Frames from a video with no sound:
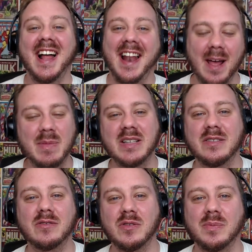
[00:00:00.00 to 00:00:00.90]
Let me
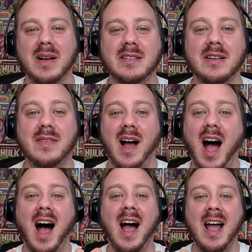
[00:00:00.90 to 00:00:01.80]
introduce myself.
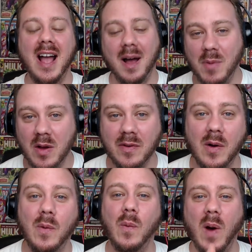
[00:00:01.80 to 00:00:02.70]
I am over
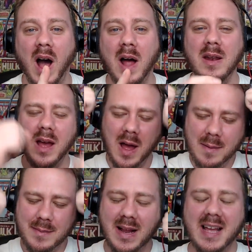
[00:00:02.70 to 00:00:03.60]
1
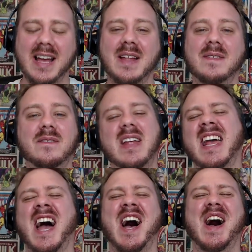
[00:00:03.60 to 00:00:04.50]
million
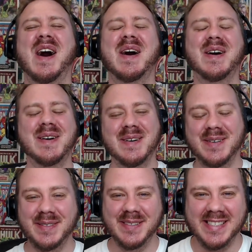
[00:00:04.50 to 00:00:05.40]

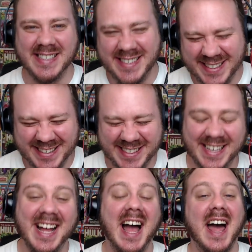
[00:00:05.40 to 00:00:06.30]
videos.
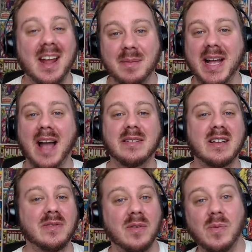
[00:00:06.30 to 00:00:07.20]
And I'm
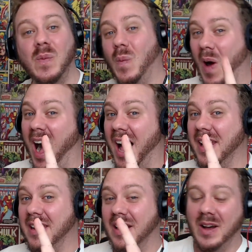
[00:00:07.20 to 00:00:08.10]
counting from
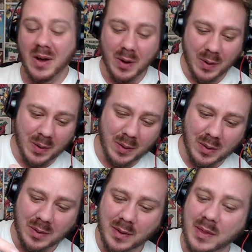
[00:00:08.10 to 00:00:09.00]
1
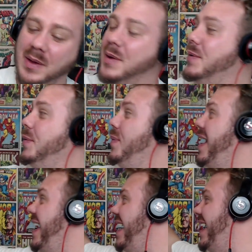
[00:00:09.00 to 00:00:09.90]
all the
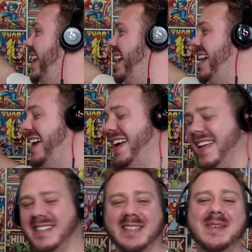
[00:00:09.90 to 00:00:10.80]

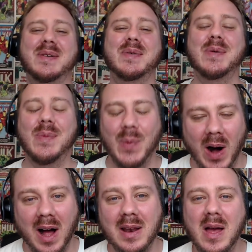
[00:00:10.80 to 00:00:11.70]
way to
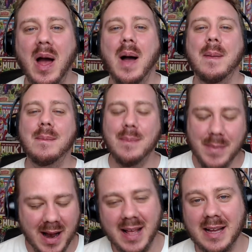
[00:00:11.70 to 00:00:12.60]
1
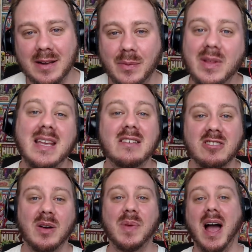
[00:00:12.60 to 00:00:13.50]
million, with each
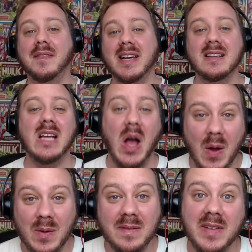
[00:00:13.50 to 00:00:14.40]
number having its
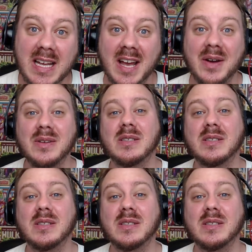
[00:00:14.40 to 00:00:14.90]
own video.